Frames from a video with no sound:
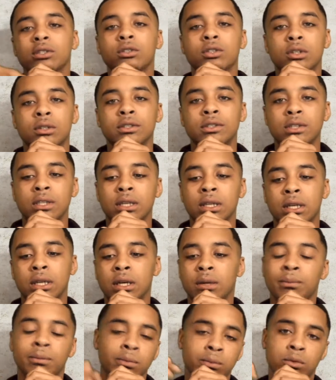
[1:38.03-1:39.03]
You know what I'm saying?
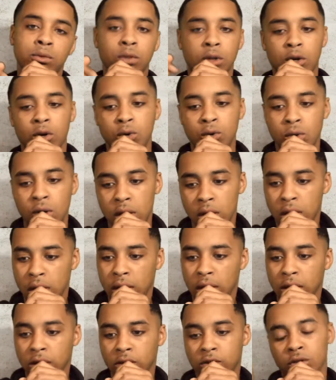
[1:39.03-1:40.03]
I'm, okay. You know,
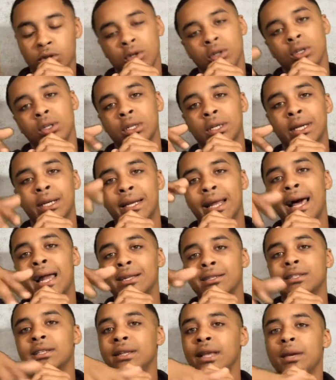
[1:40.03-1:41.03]
showing the
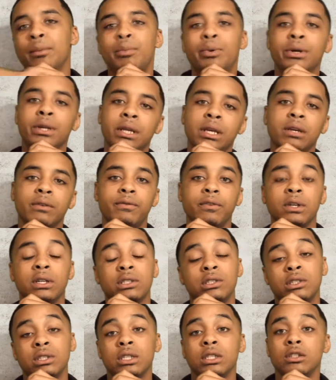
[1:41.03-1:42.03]
knowledge that they put in for
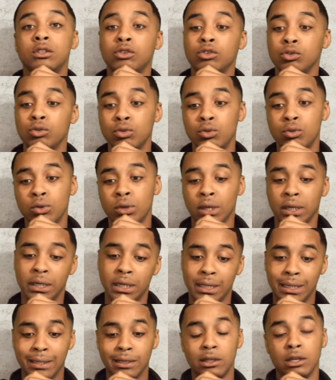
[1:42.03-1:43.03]
the city too, and
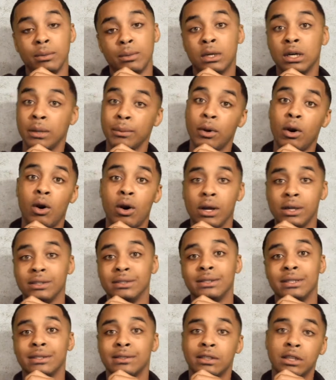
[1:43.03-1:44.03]
then the upcoming
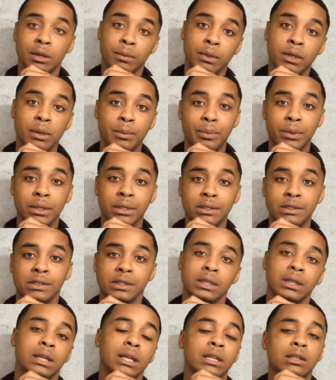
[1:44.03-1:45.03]
artists that's coming up in the
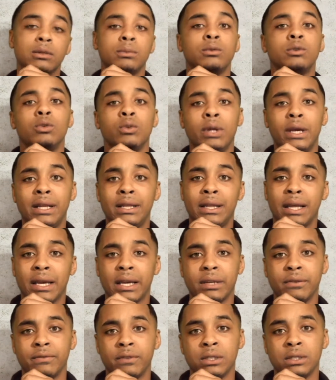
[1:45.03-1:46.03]
city, let them do their
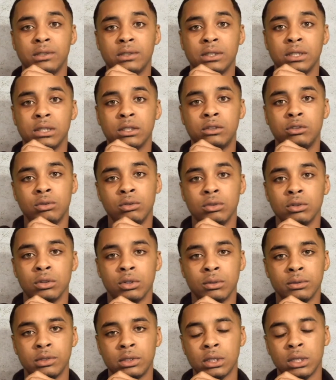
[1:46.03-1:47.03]
thing for the city too. That's
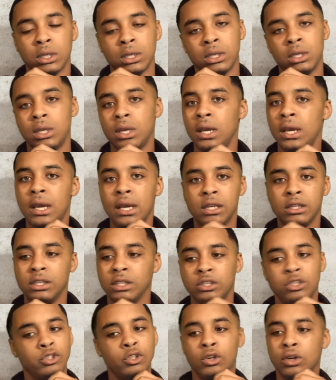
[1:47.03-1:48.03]
you know what I'm saying? Up.
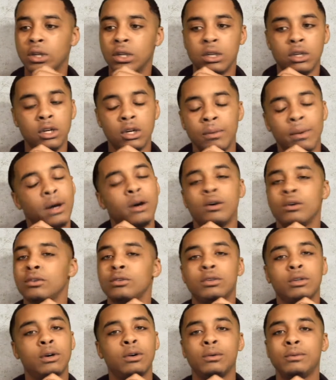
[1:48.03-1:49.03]
Just showing love. I don't,
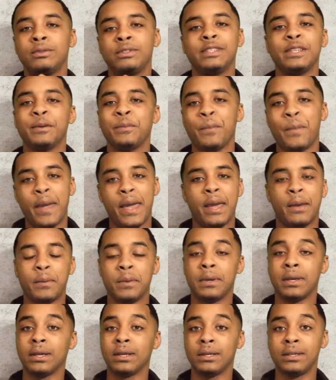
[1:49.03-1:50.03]
you know, I'm sitting back,
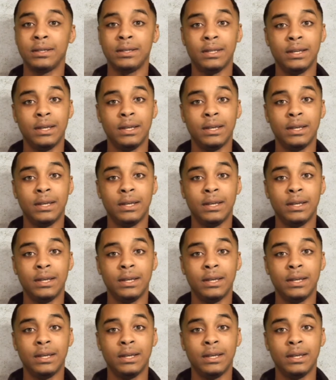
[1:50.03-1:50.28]
man.